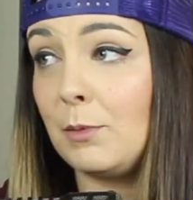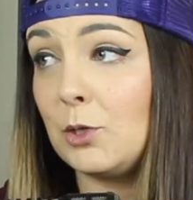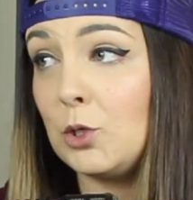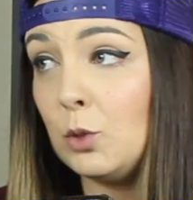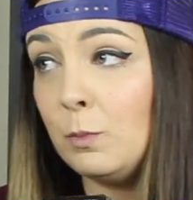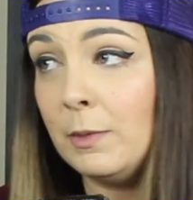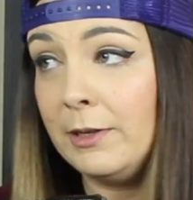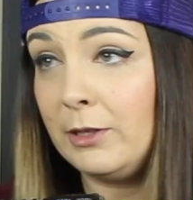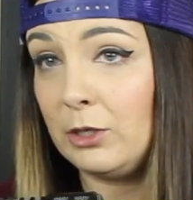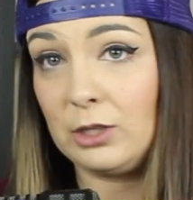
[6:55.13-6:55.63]
I'm
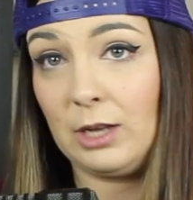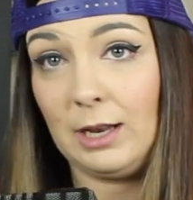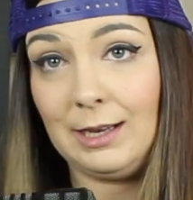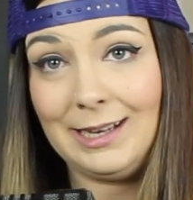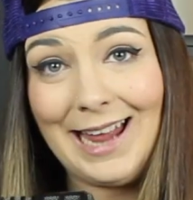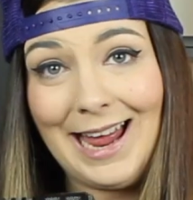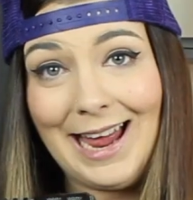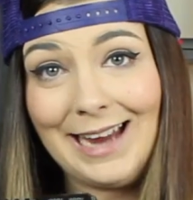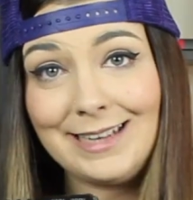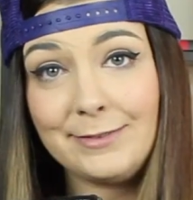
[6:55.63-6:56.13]
assuming there's a
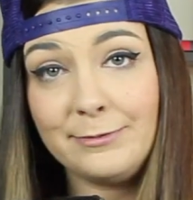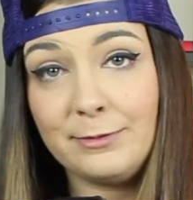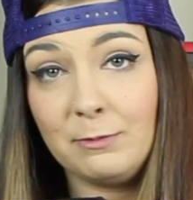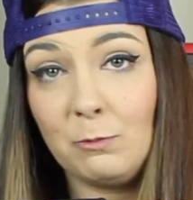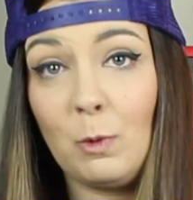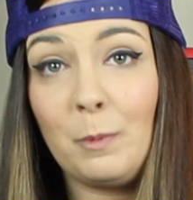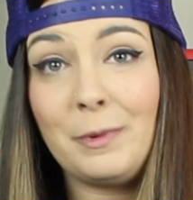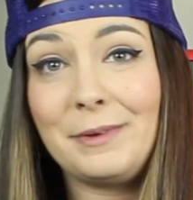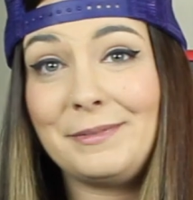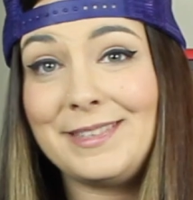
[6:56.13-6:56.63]
lot
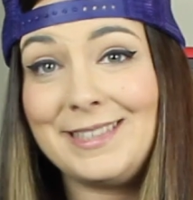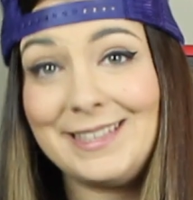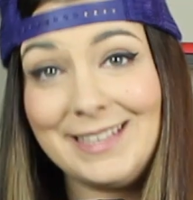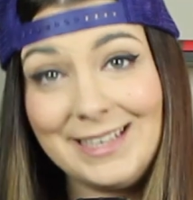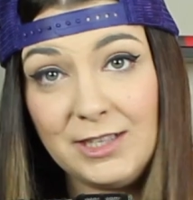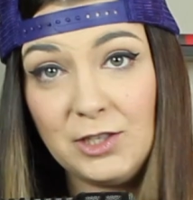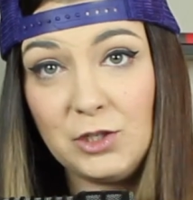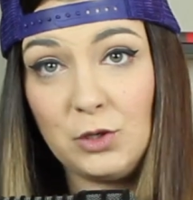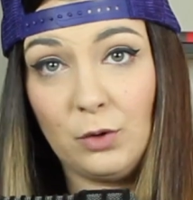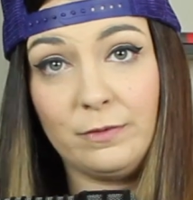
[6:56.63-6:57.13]
from what we've
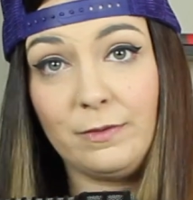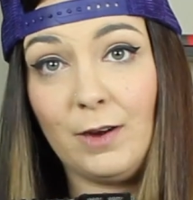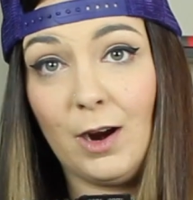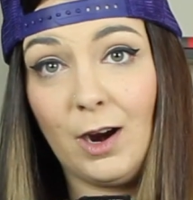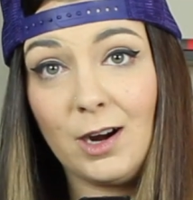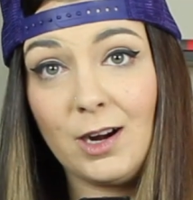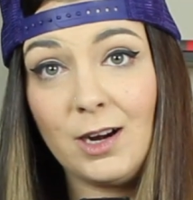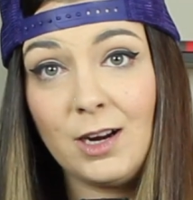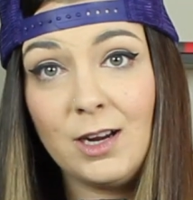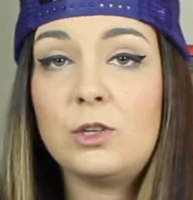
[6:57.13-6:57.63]
seen so
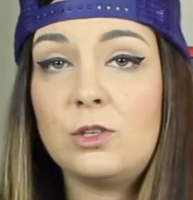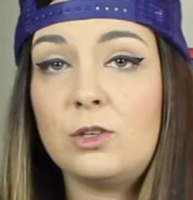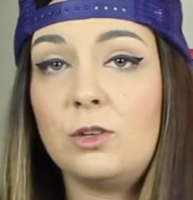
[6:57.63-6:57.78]
far.